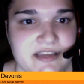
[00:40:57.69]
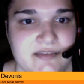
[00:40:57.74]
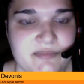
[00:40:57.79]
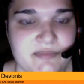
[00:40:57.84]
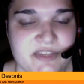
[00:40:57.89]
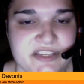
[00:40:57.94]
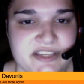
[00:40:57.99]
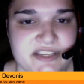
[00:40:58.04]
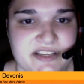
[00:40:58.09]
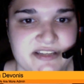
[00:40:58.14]

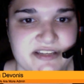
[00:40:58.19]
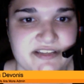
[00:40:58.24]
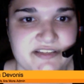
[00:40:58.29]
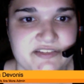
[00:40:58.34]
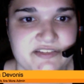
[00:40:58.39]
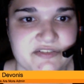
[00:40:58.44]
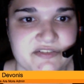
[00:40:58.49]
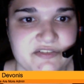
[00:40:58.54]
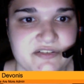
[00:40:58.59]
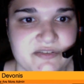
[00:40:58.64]

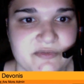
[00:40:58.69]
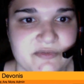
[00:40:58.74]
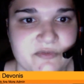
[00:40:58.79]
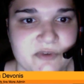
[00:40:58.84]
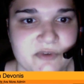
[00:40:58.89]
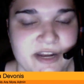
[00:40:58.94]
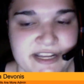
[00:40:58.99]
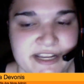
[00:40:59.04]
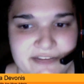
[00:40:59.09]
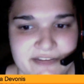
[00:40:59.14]
because
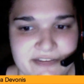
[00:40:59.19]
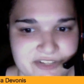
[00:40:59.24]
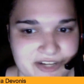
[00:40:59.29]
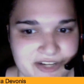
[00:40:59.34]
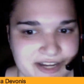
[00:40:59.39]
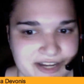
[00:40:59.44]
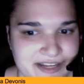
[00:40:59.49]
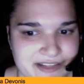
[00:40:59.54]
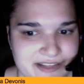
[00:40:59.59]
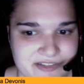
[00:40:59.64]
right after
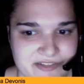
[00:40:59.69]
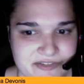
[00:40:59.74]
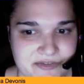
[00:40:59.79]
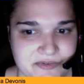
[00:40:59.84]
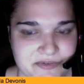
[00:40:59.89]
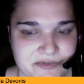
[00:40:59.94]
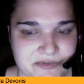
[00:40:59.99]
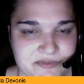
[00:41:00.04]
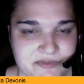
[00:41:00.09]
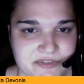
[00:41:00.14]
high
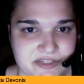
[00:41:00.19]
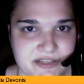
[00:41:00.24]
school,